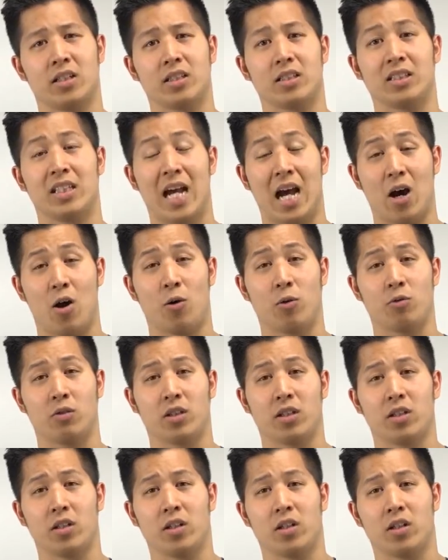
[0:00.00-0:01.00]
down
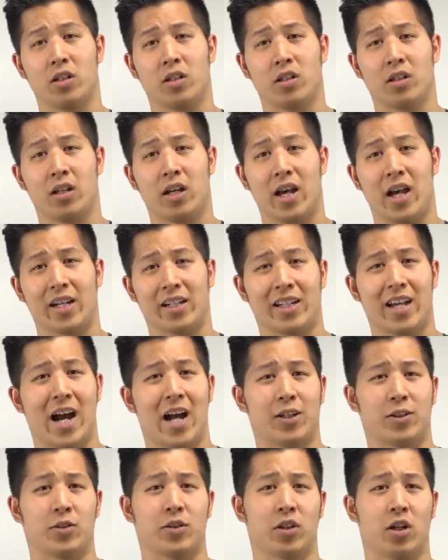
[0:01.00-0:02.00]
and
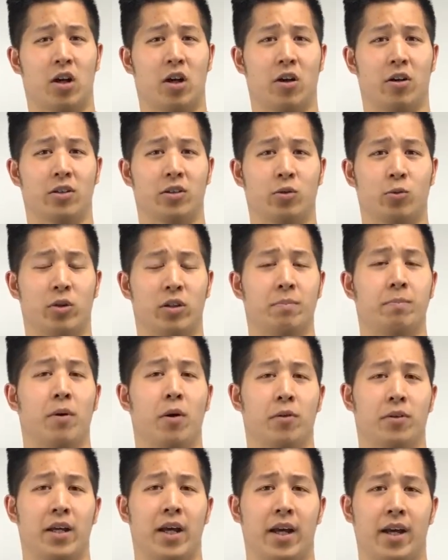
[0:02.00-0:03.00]
catch the cards with
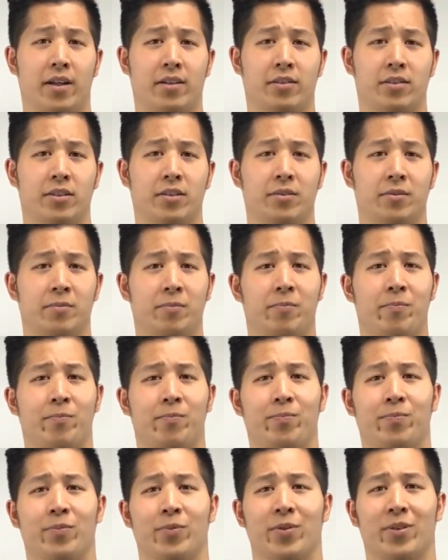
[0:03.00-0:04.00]
both hands.
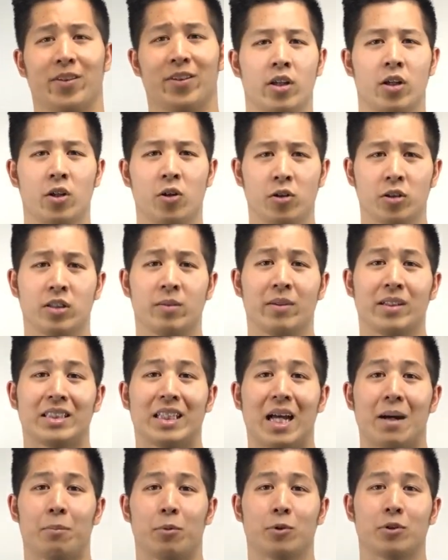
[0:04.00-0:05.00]
Here are some
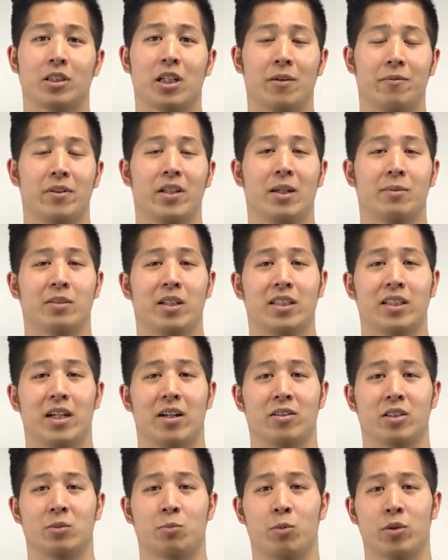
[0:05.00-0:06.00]
examples of the upside
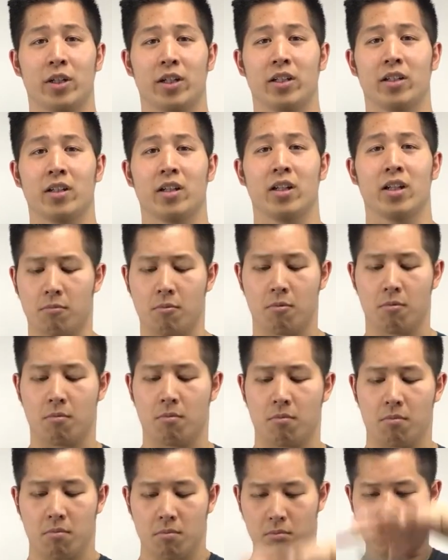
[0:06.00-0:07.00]
down spring.
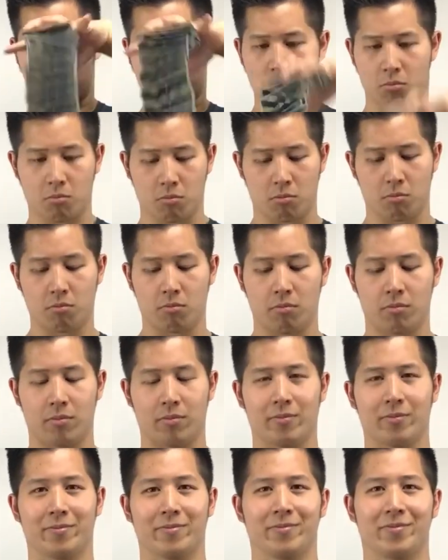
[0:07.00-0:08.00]

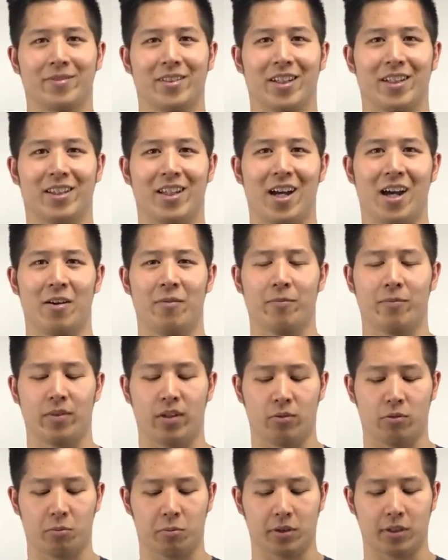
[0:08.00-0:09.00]
Like that,
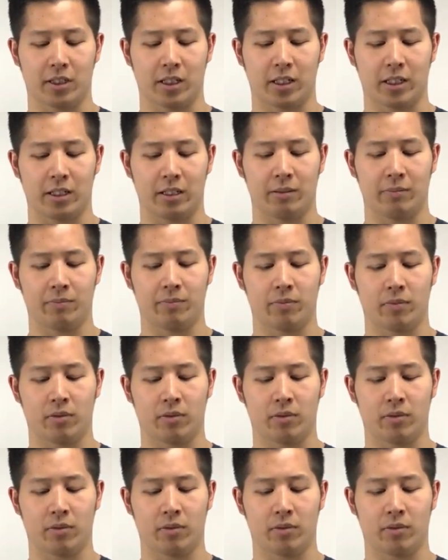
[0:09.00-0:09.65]
and one more time.